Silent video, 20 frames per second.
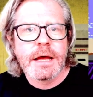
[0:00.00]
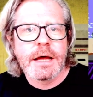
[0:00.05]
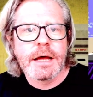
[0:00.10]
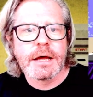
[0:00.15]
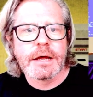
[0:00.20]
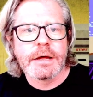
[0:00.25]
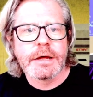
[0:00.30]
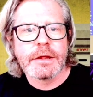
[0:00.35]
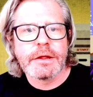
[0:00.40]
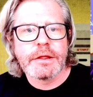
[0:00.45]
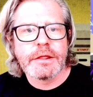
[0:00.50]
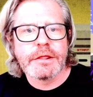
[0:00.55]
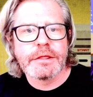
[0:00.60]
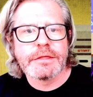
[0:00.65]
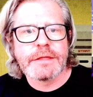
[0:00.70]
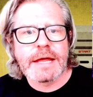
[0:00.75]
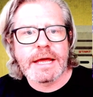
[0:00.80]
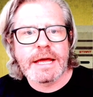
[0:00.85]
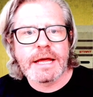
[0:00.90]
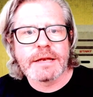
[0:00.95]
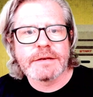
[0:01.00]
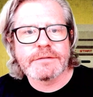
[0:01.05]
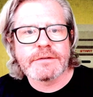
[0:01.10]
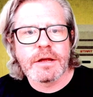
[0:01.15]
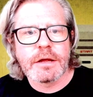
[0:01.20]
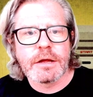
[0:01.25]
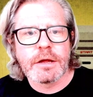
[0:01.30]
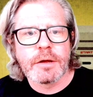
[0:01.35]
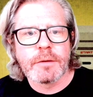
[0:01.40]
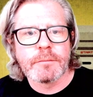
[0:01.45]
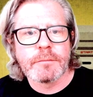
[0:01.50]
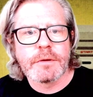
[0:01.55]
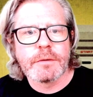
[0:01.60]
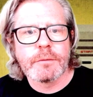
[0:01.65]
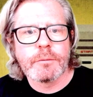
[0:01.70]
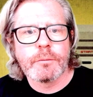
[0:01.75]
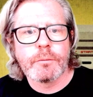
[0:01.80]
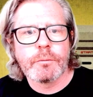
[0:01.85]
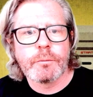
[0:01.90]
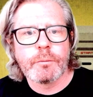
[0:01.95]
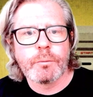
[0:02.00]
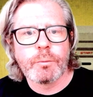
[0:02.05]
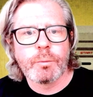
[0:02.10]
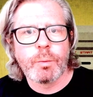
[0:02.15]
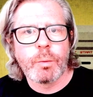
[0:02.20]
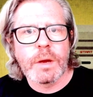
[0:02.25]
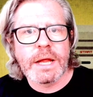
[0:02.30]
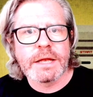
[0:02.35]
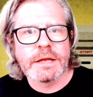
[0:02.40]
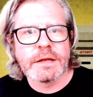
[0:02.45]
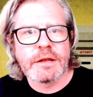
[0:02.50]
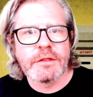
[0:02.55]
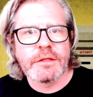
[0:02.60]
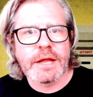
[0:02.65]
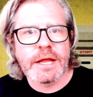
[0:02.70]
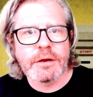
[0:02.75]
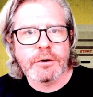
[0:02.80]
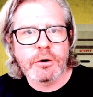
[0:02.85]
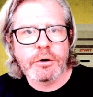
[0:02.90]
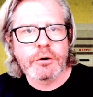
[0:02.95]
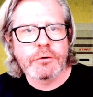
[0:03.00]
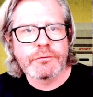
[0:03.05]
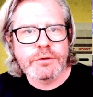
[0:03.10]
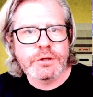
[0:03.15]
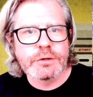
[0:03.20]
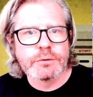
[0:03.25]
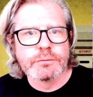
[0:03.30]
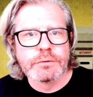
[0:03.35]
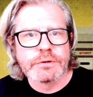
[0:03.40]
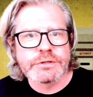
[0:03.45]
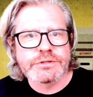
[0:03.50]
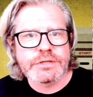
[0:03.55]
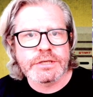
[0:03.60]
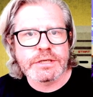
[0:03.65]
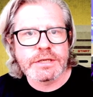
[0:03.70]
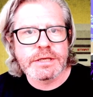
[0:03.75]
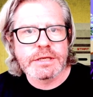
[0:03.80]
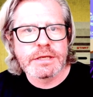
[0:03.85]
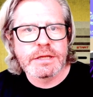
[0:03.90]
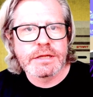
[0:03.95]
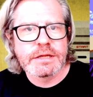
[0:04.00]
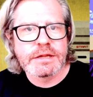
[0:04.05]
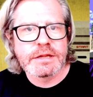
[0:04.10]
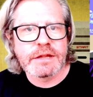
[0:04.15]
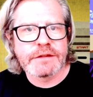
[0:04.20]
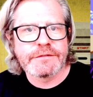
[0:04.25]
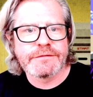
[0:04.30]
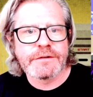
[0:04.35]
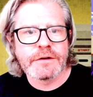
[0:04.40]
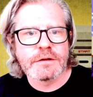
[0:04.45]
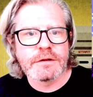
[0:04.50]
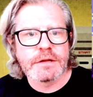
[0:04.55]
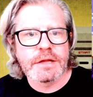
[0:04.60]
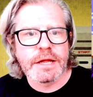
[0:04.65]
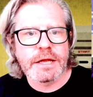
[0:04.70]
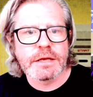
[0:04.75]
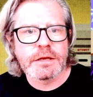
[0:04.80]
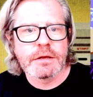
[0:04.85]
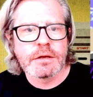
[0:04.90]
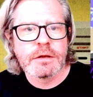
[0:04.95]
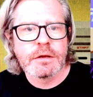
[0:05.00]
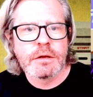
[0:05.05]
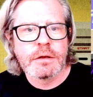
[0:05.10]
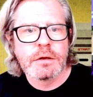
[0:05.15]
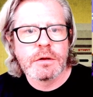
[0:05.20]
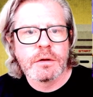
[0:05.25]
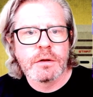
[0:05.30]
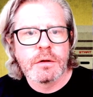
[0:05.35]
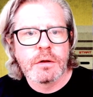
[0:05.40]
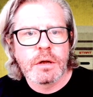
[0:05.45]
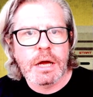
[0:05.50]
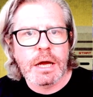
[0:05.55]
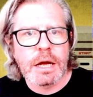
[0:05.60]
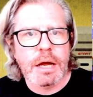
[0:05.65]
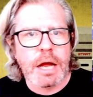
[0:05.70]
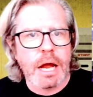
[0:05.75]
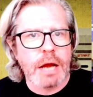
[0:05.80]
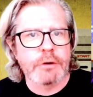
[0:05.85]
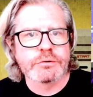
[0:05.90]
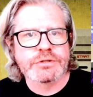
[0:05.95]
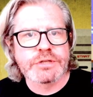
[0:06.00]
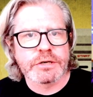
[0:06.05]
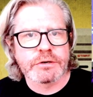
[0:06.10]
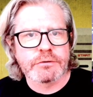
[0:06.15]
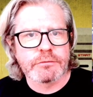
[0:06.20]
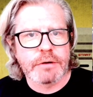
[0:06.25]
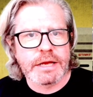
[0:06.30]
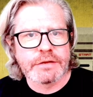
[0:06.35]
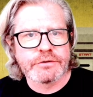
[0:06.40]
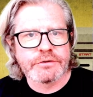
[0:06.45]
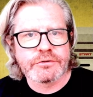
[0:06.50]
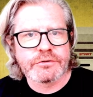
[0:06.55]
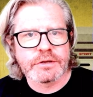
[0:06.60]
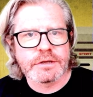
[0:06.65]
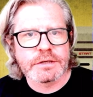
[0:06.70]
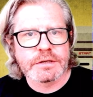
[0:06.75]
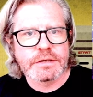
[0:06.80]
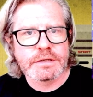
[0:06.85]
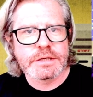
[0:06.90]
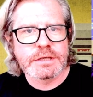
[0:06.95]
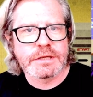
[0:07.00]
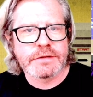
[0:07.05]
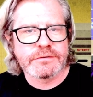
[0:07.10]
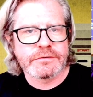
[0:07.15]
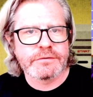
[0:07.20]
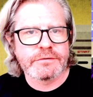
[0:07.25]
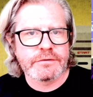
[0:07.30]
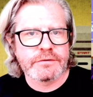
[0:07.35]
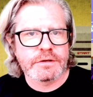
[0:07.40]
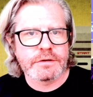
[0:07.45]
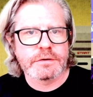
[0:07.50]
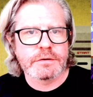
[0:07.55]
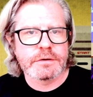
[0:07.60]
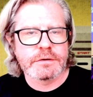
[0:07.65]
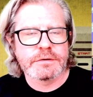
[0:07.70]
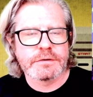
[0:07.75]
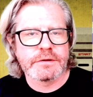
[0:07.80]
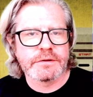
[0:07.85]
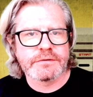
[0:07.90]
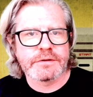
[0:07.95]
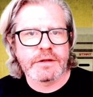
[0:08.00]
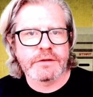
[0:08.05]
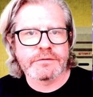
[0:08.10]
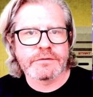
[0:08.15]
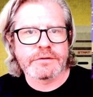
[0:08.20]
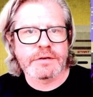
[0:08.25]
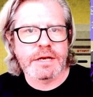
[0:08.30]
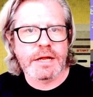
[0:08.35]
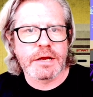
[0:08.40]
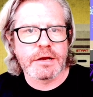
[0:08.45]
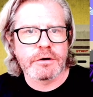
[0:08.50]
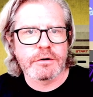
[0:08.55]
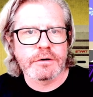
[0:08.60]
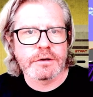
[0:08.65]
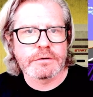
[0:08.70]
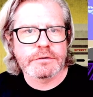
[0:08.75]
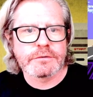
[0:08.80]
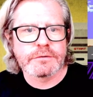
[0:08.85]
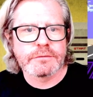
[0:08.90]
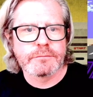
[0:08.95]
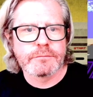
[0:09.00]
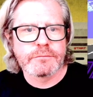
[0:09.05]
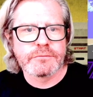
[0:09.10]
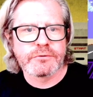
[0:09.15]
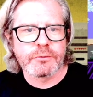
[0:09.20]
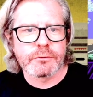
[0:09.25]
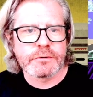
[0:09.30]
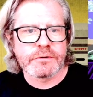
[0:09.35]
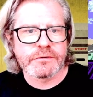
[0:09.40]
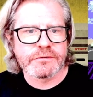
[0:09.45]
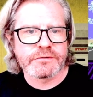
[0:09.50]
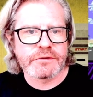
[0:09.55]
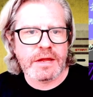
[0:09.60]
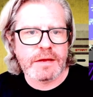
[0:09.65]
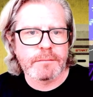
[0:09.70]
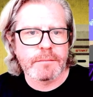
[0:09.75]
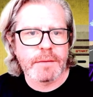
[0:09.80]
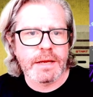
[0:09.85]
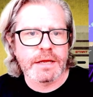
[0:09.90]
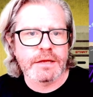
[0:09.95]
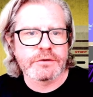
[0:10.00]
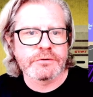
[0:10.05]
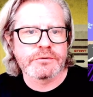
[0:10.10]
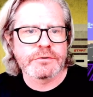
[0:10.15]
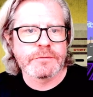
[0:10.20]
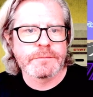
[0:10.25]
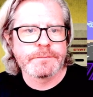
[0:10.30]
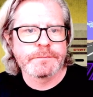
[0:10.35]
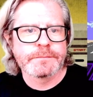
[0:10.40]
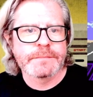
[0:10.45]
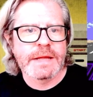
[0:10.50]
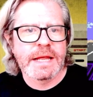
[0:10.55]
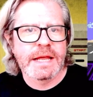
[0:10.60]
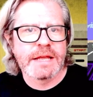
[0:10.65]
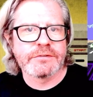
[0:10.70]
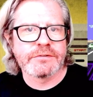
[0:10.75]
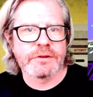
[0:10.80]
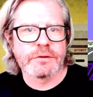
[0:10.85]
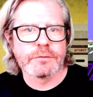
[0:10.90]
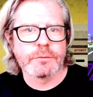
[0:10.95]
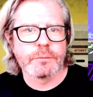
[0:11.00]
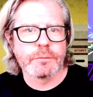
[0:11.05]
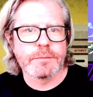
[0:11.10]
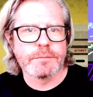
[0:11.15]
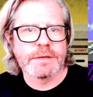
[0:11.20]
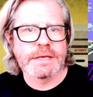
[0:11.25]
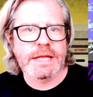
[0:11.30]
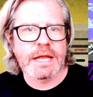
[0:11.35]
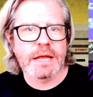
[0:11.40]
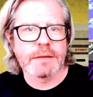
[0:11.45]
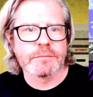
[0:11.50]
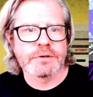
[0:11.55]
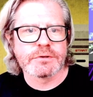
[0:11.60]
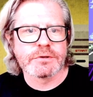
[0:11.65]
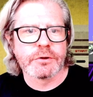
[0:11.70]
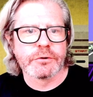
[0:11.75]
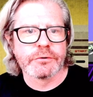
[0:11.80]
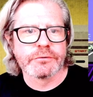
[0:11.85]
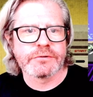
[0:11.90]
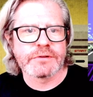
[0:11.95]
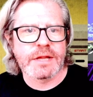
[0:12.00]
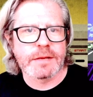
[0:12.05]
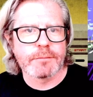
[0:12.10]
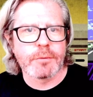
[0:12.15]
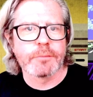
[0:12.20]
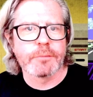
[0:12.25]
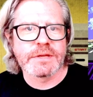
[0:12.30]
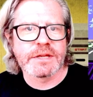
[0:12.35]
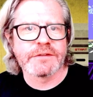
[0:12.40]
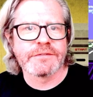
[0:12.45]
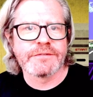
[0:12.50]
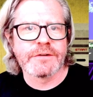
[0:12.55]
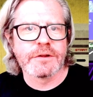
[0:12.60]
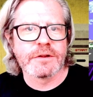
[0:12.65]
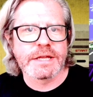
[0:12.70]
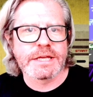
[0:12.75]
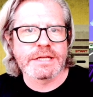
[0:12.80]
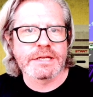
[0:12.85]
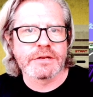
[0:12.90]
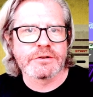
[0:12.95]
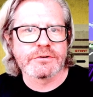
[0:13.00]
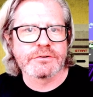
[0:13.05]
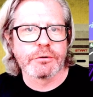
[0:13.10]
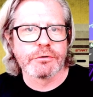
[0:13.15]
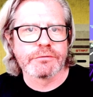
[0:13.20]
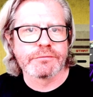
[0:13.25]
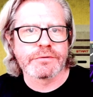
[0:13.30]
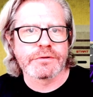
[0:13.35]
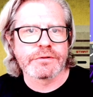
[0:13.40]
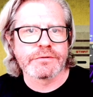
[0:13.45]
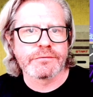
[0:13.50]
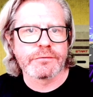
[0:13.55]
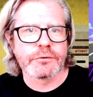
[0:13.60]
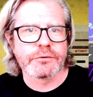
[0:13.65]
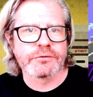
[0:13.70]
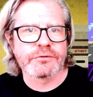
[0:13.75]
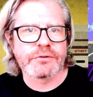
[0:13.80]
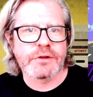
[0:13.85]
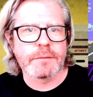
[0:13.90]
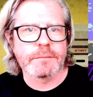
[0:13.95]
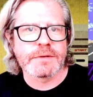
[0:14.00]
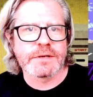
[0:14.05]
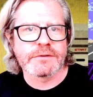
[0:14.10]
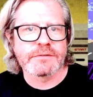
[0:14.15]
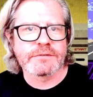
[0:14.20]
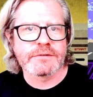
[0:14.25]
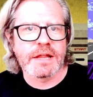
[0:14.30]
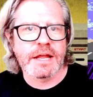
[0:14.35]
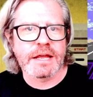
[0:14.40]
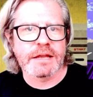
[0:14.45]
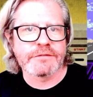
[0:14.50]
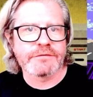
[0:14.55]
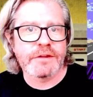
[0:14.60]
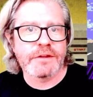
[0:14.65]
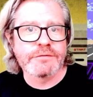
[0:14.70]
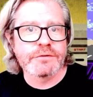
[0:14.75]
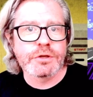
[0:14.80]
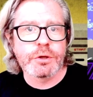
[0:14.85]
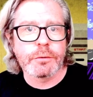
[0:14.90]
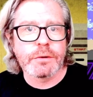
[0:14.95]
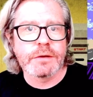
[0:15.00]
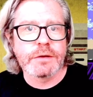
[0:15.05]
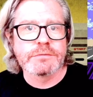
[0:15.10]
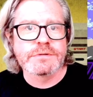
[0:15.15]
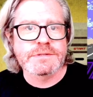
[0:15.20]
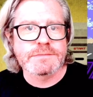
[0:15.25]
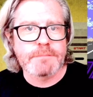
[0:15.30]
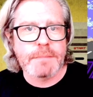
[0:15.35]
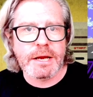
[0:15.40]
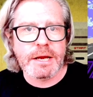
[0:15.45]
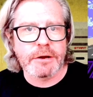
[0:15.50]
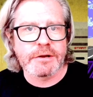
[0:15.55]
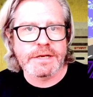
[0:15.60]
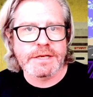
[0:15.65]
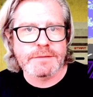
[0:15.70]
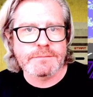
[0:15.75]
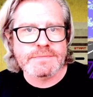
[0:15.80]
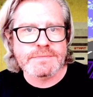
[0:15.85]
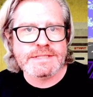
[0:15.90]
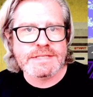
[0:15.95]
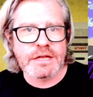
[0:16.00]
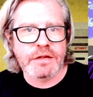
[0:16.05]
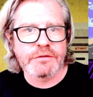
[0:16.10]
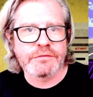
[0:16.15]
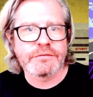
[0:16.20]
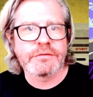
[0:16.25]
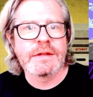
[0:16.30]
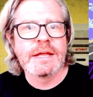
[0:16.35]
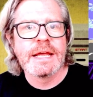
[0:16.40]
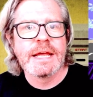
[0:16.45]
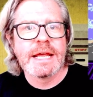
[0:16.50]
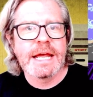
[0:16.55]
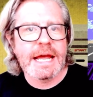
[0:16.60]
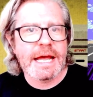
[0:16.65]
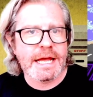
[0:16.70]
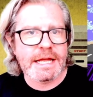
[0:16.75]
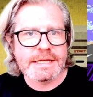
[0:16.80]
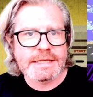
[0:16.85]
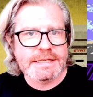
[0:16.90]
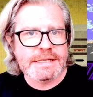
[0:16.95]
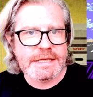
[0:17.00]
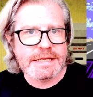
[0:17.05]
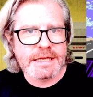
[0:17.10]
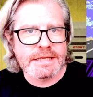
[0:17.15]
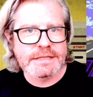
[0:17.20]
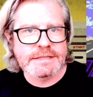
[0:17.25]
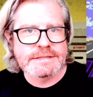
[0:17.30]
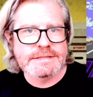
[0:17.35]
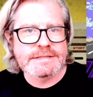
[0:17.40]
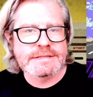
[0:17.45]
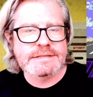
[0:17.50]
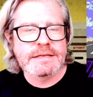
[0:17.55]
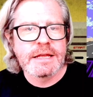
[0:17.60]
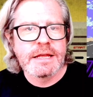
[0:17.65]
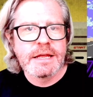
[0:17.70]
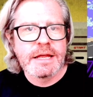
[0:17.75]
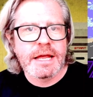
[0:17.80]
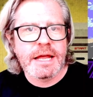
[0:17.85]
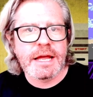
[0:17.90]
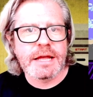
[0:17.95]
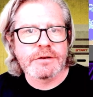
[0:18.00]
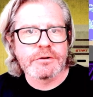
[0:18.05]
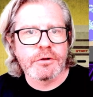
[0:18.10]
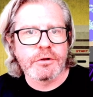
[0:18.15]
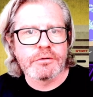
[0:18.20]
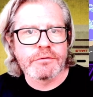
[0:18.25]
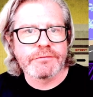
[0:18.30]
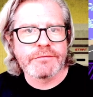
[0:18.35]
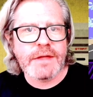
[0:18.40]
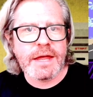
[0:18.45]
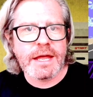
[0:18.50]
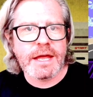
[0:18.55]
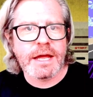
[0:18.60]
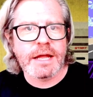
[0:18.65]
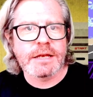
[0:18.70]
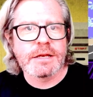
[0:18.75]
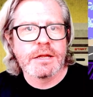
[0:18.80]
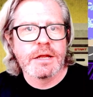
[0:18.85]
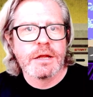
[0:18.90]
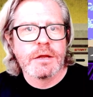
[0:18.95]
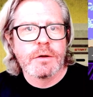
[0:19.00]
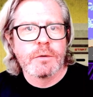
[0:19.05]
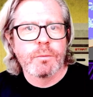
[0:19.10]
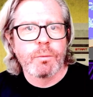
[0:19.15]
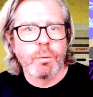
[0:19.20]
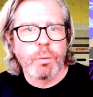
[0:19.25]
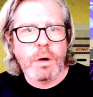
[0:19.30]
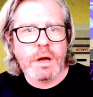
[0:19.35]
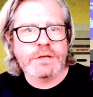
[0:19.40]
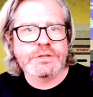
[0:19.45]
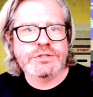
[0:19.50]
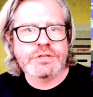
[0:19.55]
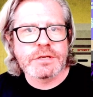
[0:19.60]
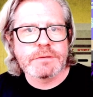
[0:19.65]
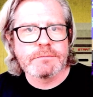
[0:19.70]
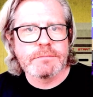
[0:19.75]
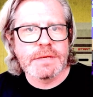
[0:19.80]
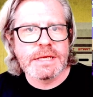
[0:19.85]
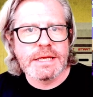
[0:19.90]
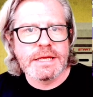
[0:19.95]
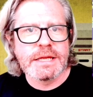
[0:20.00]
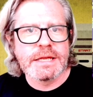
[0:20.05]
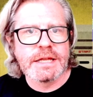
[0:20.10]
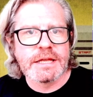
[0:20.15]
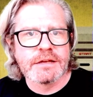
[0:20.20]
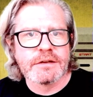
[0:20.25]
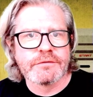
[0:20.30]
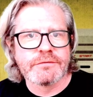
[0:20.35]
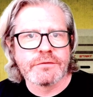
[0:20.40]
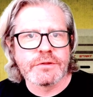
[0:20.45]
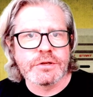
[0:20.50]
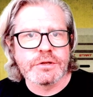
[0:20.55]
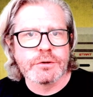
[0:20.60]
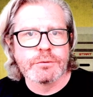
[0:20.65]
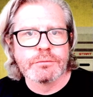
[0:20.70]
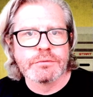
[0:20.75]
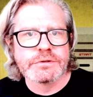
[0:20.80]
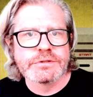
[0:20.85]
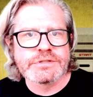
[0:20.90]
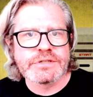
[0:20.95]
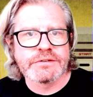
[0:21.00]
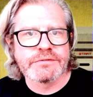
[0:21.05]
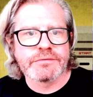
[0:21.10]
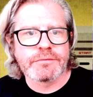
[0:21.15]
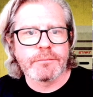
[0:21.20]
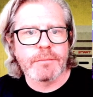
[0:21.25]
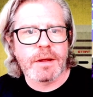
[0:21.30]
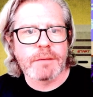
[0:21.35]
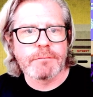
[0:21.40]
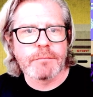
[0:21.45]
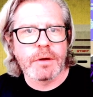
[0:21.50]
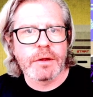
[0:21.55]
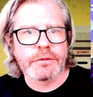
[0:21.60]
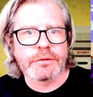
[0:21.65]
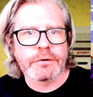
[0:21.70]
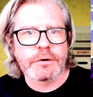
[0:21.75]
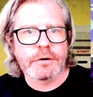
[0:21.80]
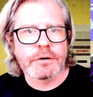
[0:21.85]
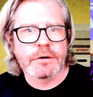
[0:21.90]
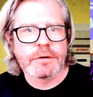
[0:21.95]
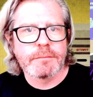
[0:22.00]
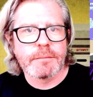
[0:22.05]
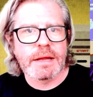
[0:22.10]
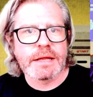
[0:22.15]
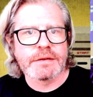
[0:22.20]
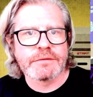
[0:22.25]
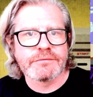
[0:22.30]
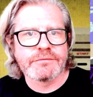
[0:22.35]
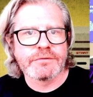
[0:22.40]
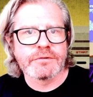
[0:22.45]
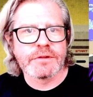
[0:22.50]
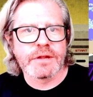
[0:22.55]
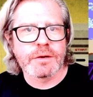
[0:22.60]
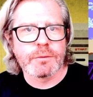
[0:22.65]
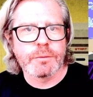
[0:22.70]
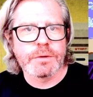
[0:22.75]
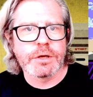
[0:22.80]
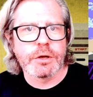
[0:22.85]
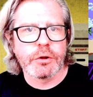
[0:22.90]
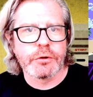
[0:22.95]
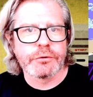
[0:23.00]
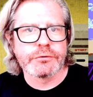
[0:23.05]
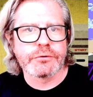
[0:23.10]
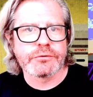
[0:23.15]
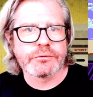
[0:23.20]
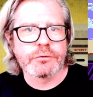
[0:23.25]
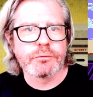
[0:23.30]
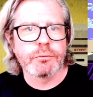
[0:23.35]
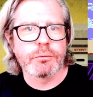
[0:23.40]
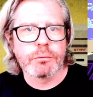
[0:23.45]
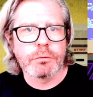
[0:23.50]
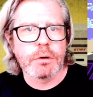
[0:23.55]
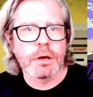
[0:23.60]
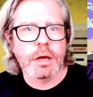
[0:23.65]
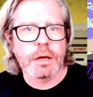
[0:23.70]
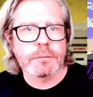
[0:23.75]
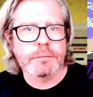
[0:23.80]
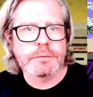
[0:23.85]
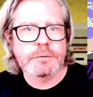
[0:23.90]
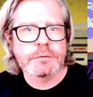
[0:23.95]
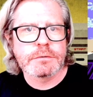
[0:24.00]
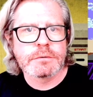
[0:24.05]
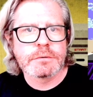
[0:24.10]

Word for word: uh, that um, when they heard the eulogy, they felt like our generation, because uh, this cousin and I are sort of the same age, he said that we became adults in that moment. That he felt like an adult for the first time in his life, even though he was married himself, had kids, and all of that. Watching me give the eulogy for my mother made him feel like we all just grew up.